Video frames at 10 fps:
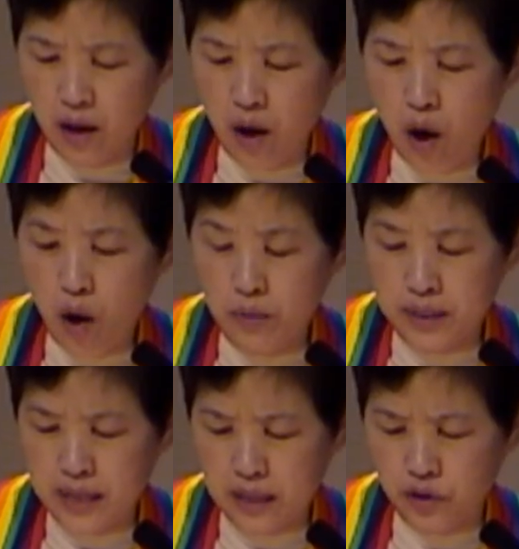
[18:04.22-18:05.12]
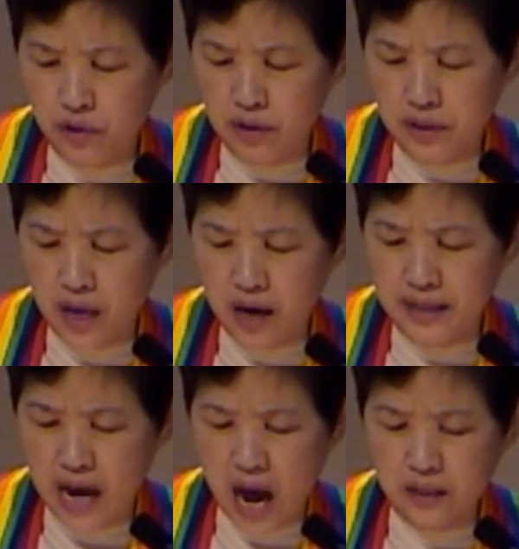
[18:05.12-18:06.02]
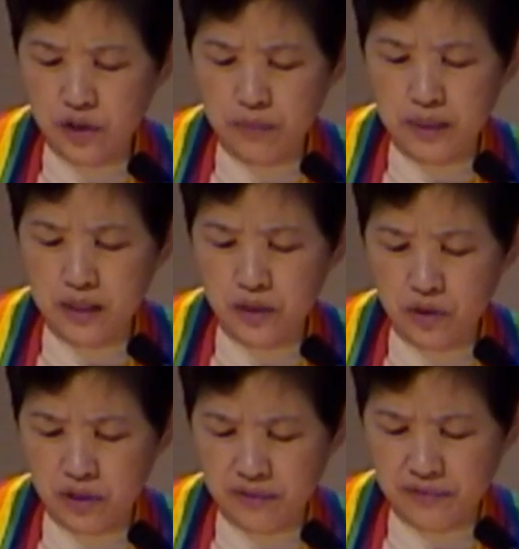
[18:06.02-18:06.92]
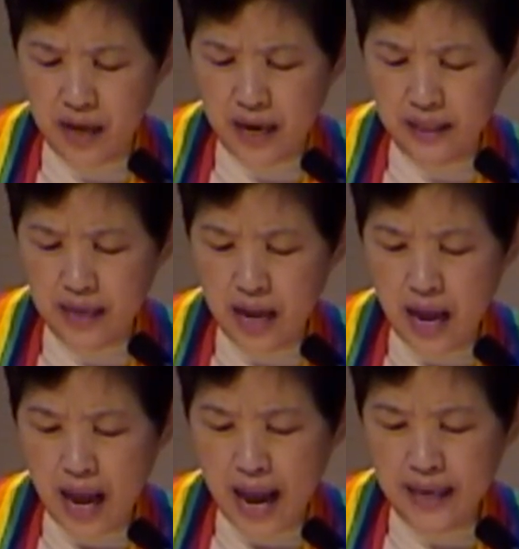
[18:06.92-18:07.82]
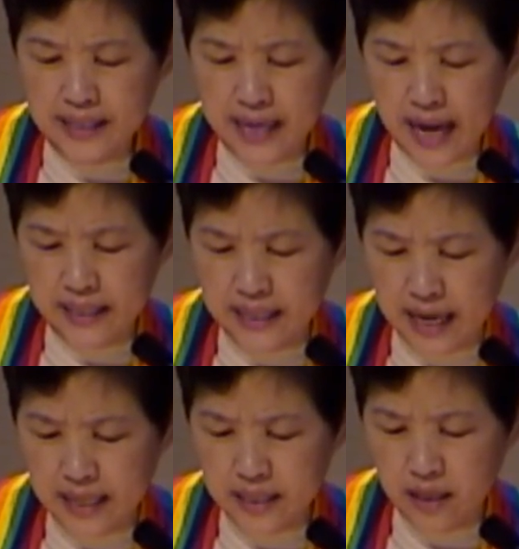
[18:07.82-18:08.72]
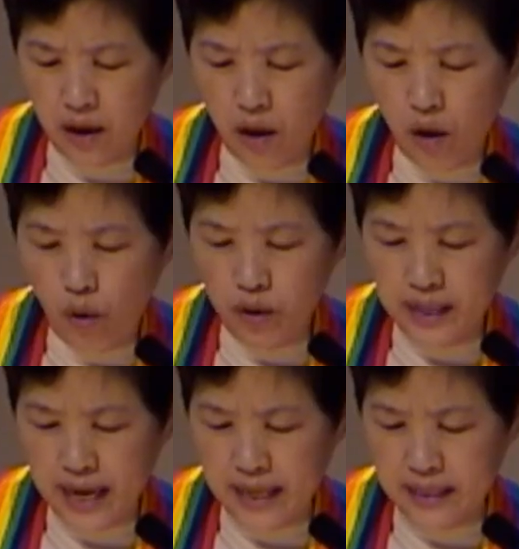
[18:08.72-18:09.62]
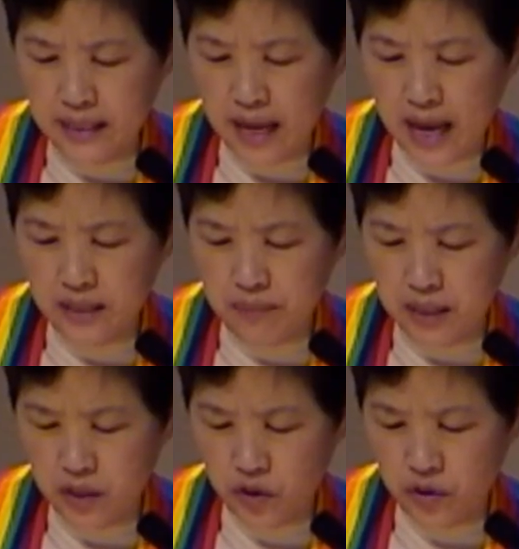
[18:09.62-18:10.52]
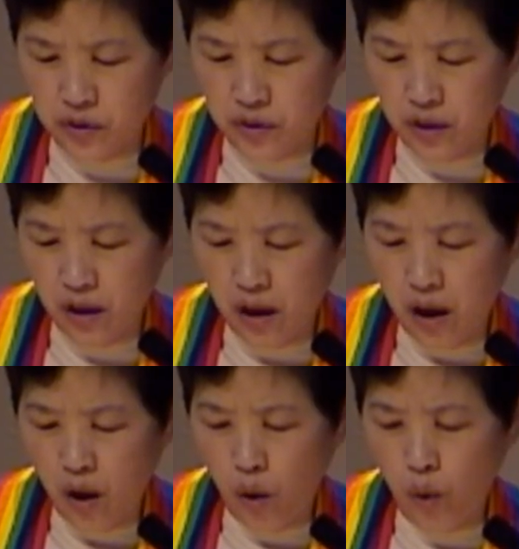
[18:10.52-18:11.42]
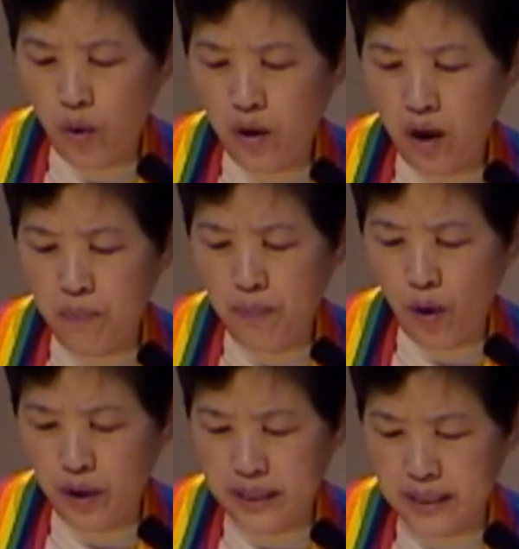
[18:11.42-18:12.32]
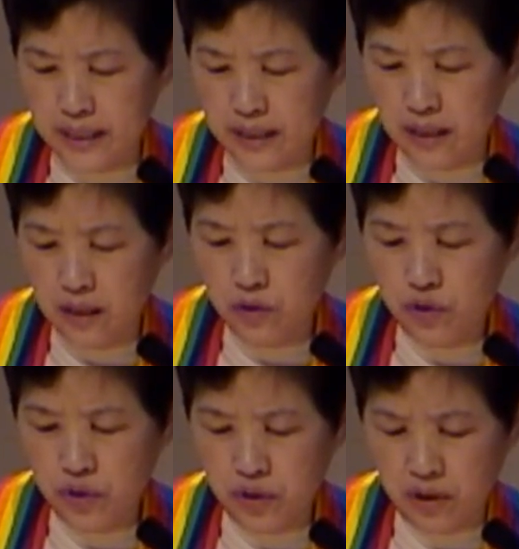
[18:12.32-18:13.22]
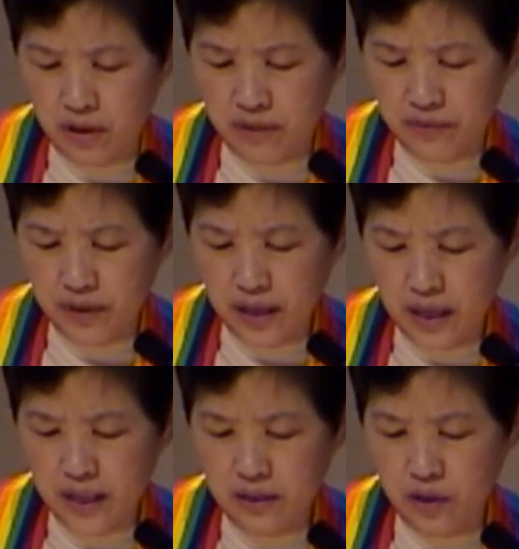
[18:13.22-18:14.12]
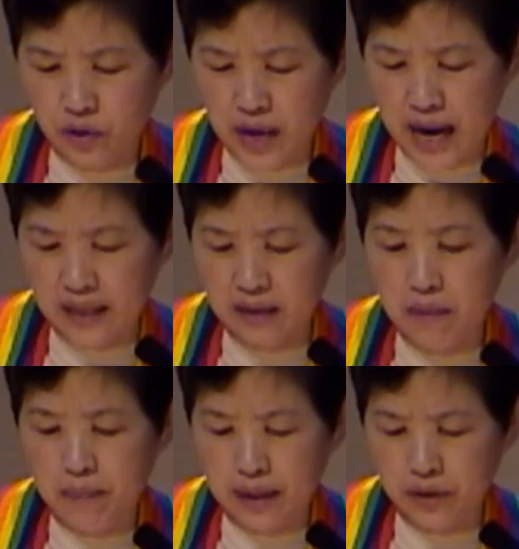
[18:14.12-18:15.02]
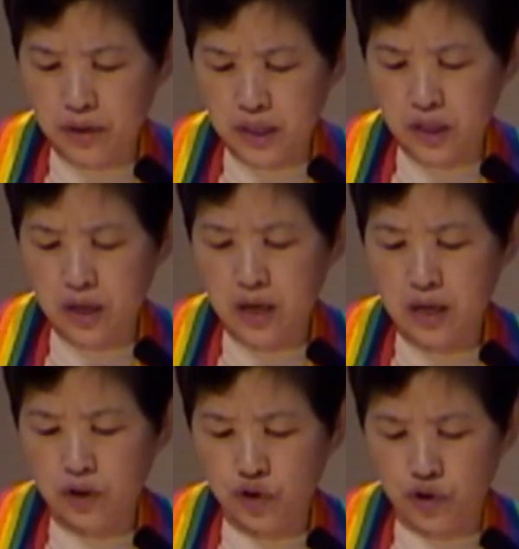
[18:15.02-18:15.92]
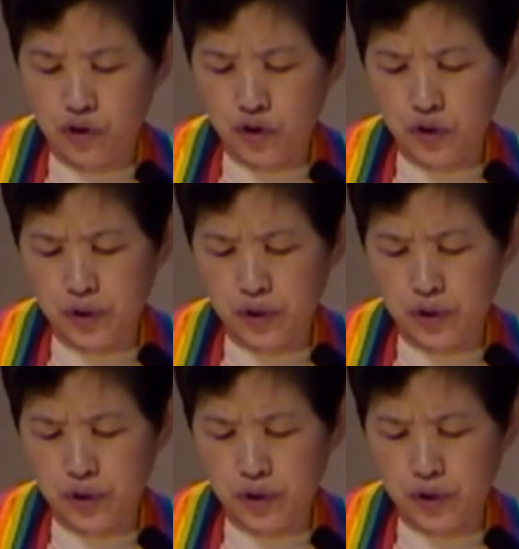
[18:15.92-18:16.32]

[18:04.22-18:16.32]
homosexuals are not to be certified as candidates ordained as ministers or appointed to serve in the United Methodist Church.